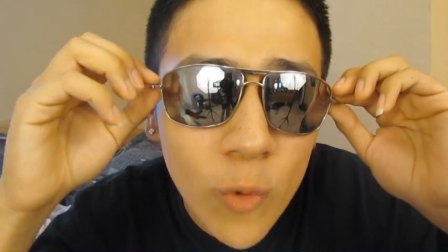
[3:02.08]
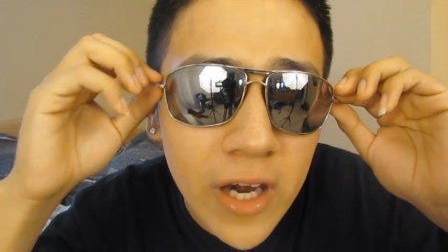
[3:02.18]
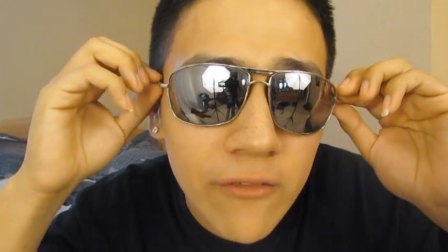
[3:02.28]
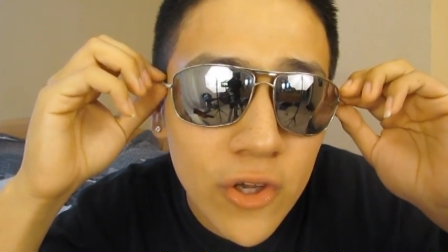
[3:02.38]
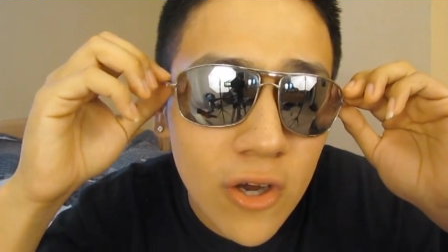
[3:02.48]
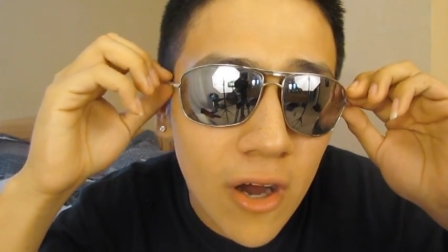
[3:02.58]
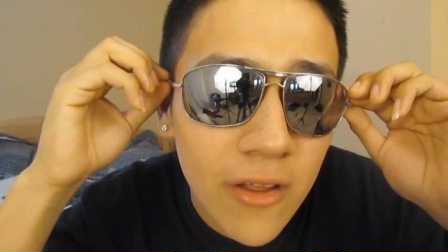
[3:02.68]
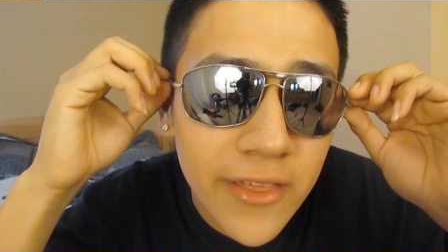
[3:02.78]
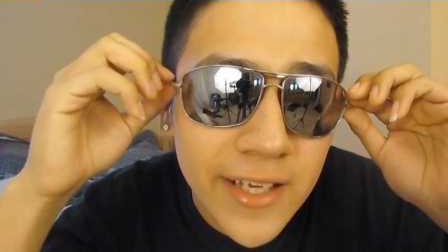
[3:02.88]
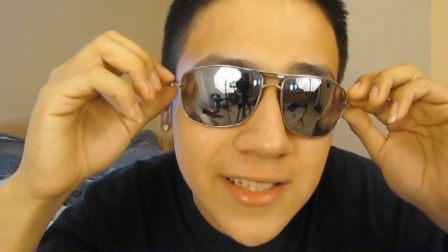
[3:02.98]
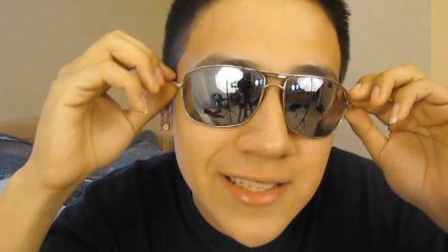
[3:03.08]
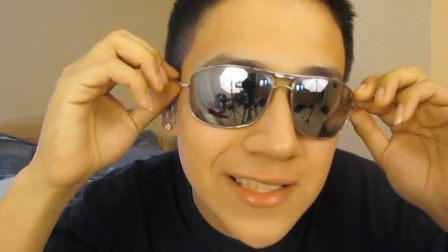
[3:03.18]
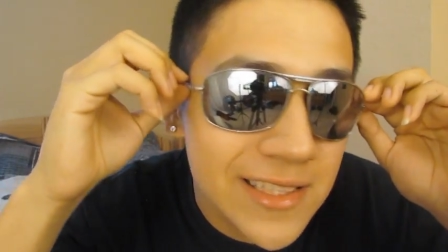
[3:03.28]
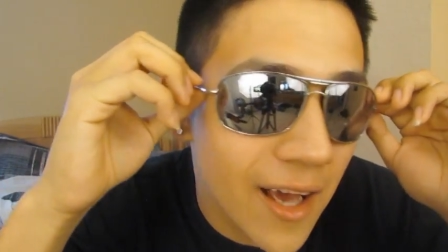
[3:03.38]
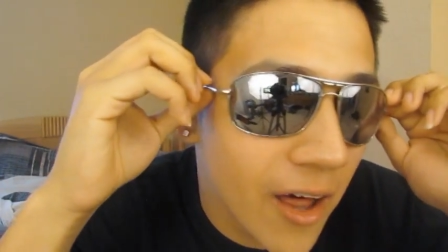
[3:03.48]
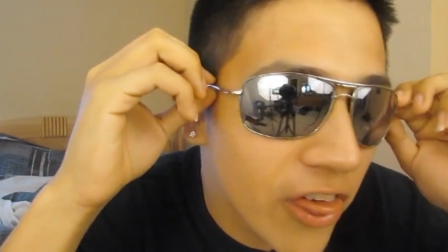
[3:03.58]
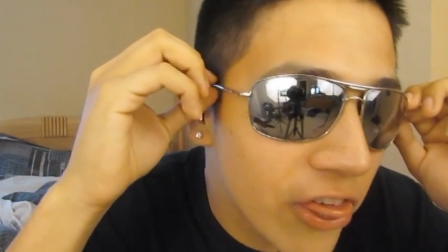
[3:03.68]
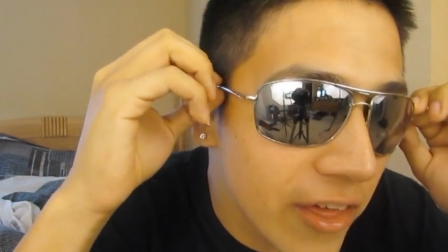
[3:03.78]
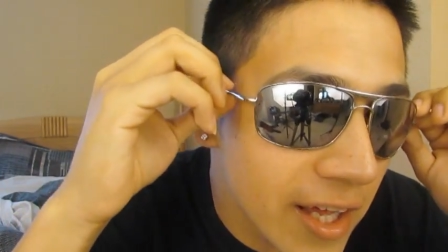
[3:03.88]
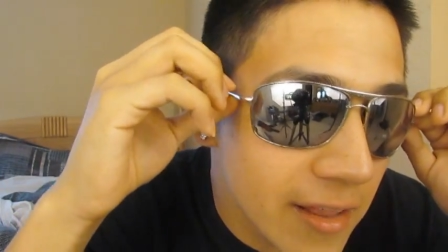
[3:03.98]
whatever you call this is
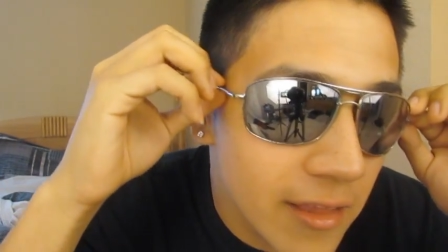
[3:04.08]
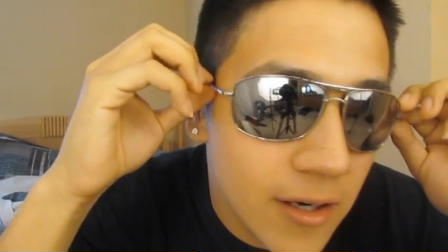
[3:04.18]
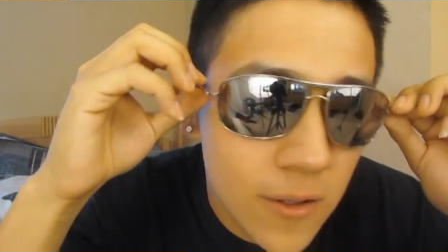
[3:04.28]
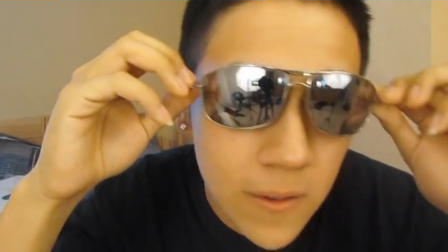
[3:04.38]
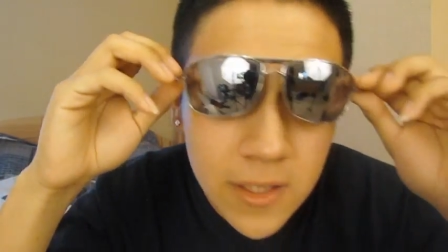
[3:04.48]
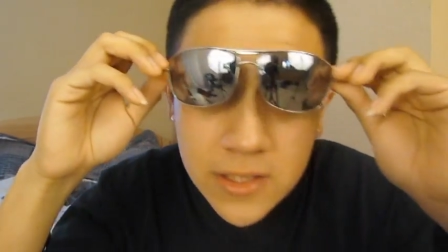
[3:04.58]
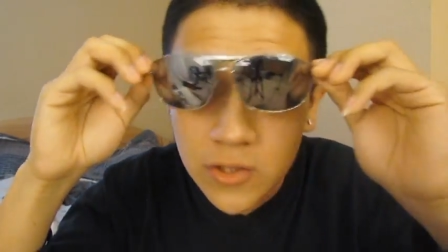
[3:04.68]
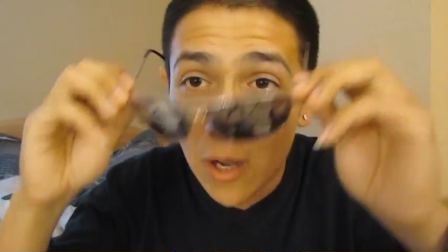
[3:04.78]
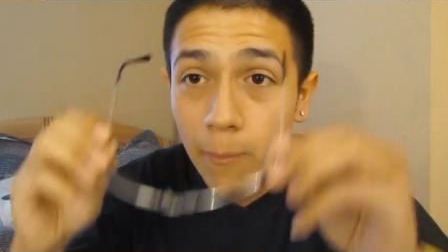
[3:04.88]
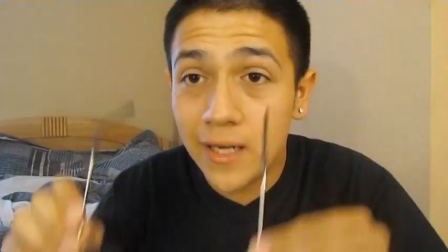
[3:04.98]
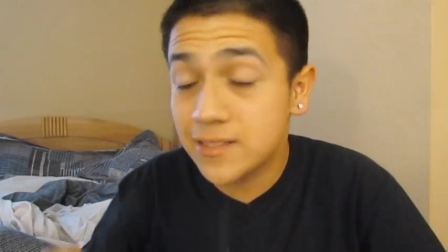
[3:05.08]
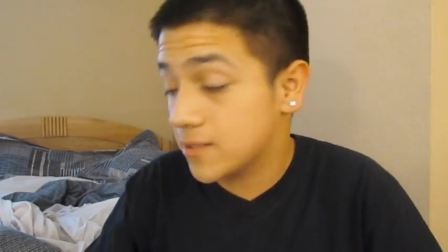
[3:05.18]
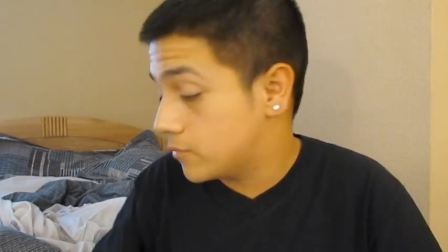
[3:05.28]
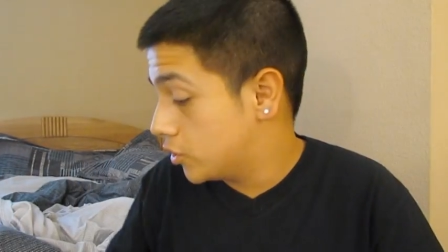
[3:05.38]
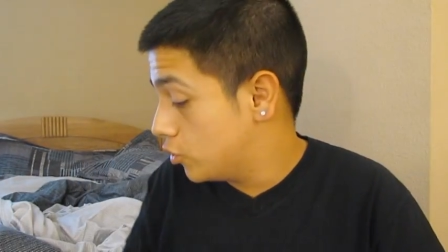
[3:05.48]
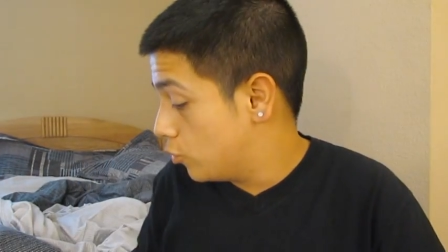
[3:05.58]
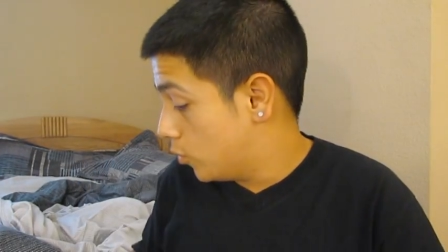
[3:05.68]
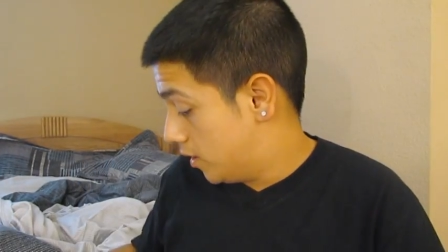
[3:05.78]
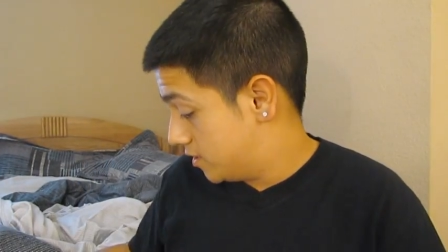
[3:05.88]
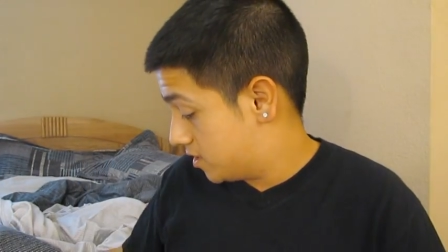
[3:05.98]
thin though, so I bought some new
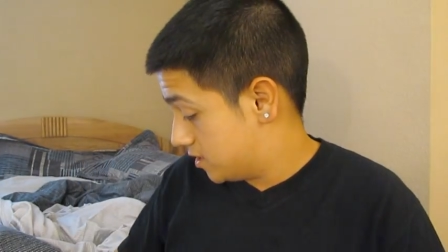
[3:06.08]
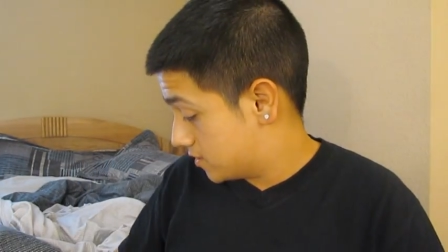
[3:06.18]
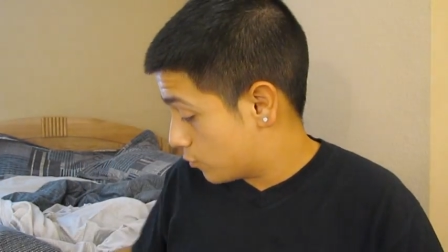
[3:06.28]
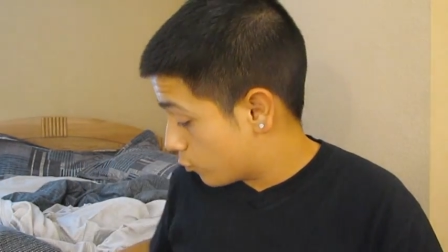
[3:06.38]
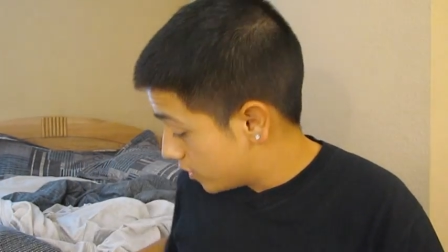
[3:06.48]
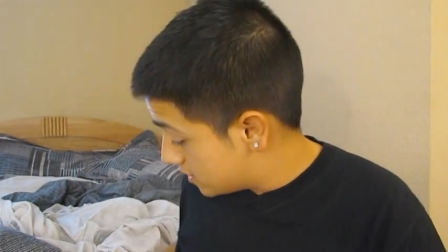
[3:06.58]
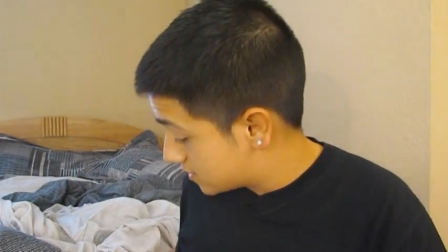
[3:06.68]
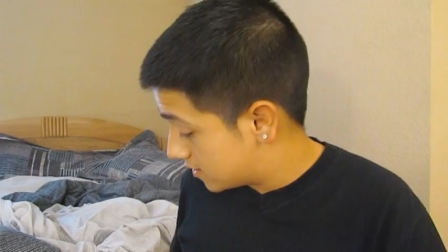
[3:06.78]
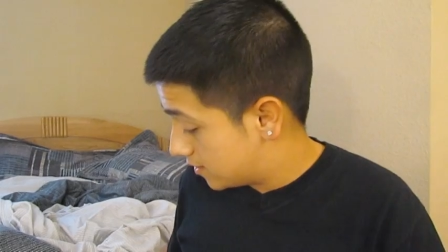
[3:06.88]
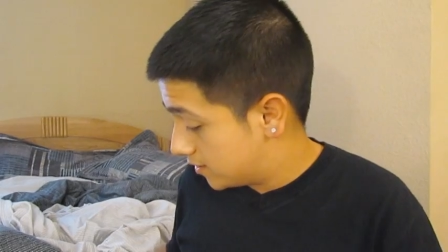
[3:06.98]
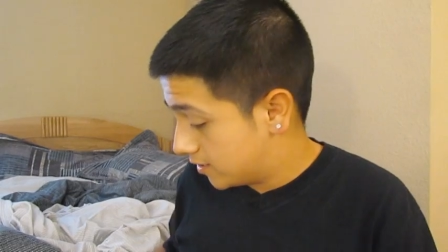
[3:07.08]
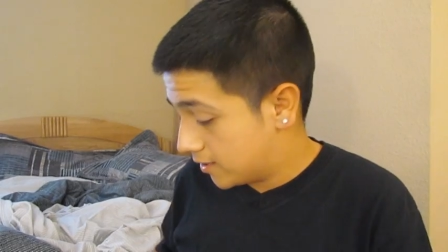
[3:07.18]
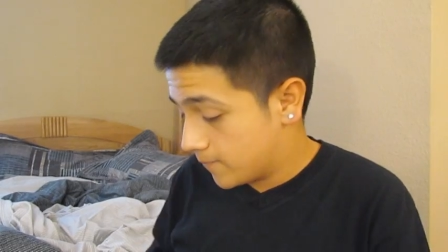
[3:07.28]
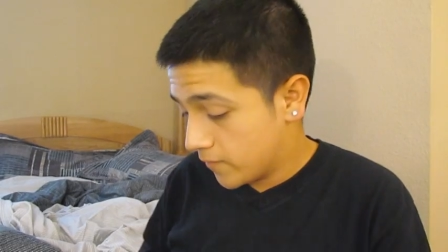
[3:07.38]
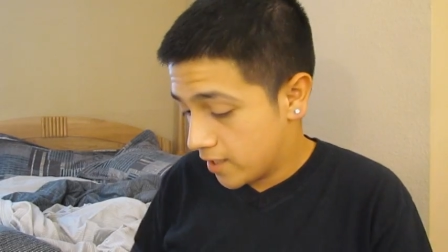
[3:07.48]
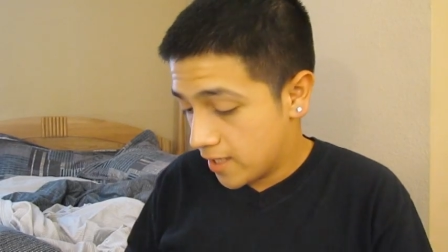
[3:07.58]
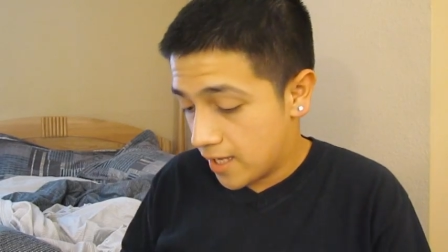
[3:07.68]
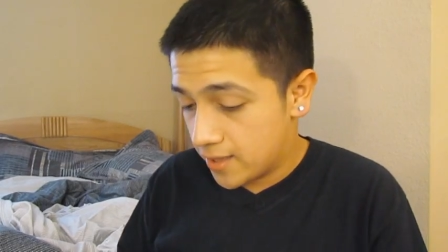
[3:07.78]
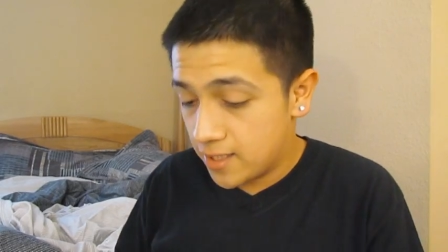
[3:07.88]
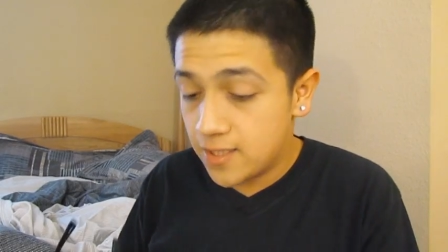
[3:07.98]
ones just recently,
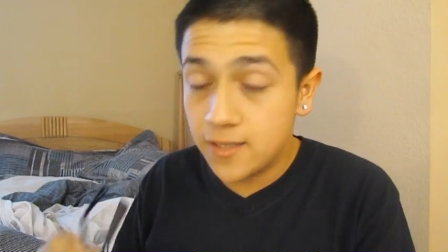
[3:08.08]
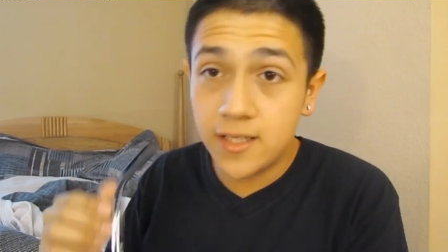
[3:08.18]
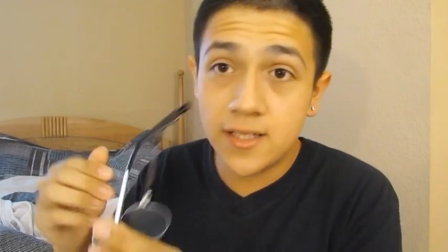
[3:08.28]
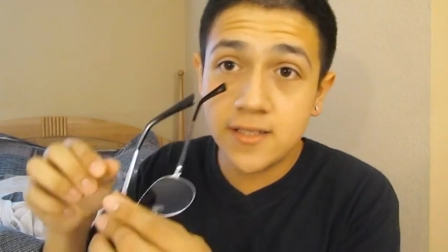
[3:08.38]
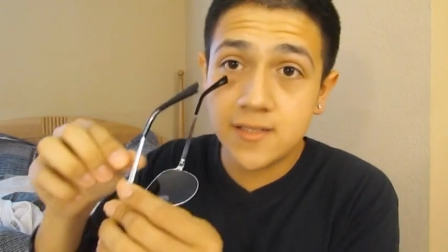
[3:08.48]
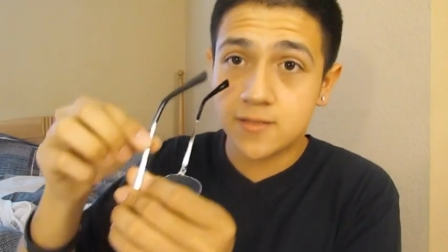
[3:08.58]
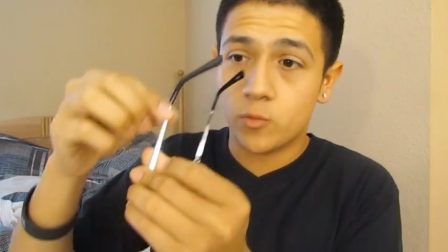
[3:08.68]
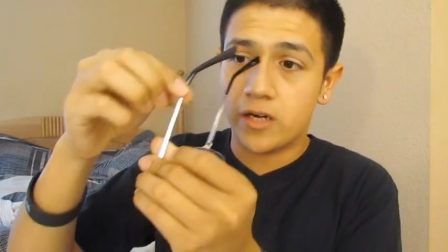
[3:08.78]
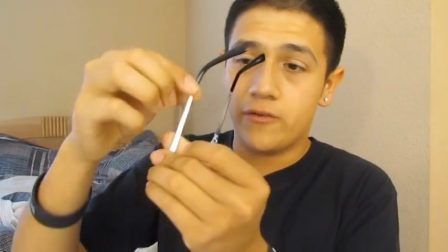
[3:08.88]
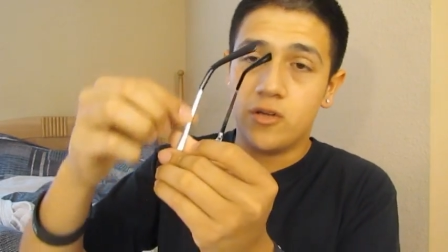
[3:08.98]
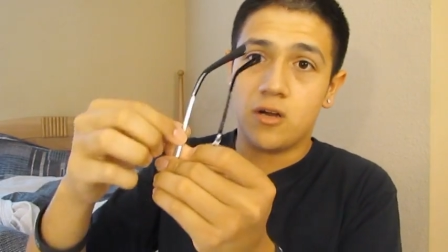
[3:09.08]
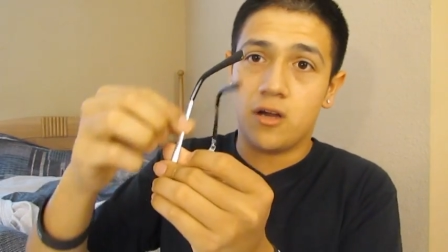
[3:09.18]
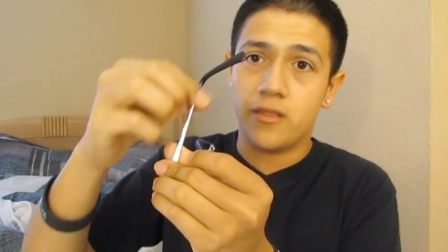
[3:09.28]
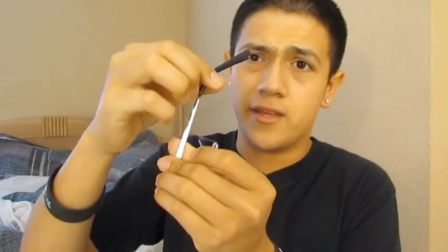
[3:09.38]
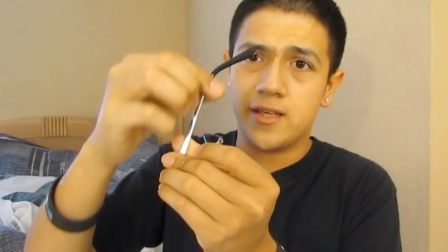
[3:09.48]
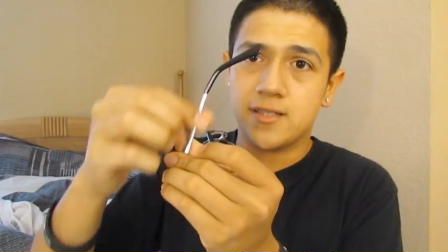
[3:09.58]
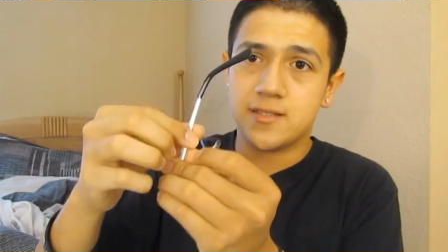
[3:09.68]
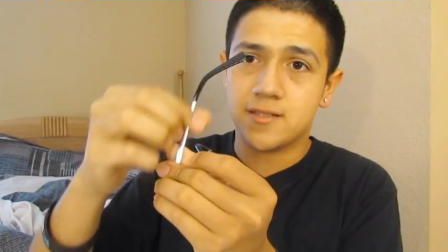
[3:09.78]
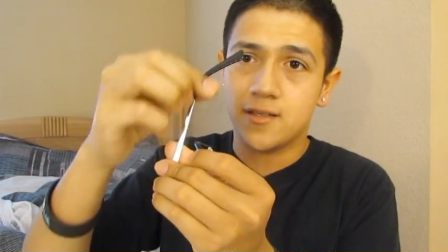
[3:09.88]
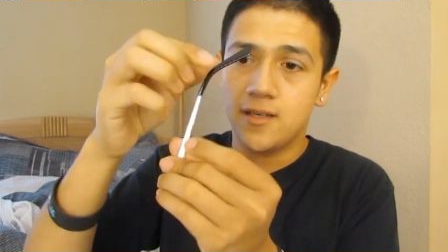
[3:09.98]
and these whatever you call
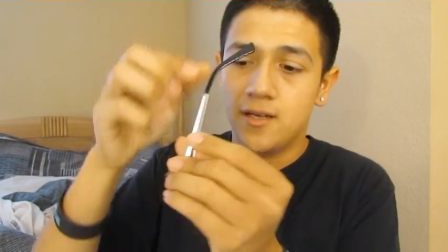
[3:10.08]
this